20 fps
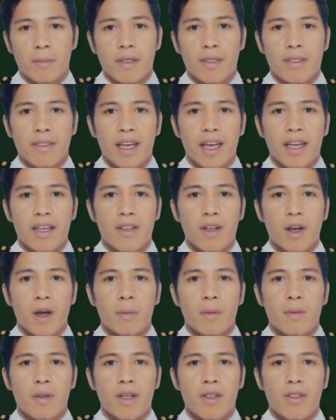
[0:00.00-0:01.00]
design,
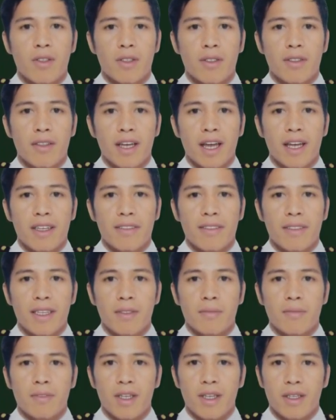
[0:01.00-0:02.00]
operation, and
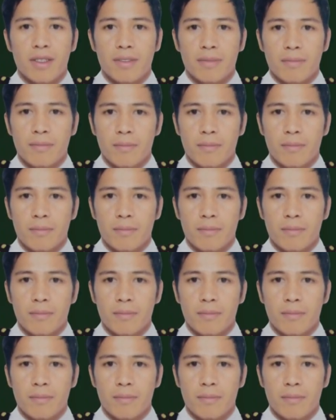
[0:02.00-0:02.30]
safety.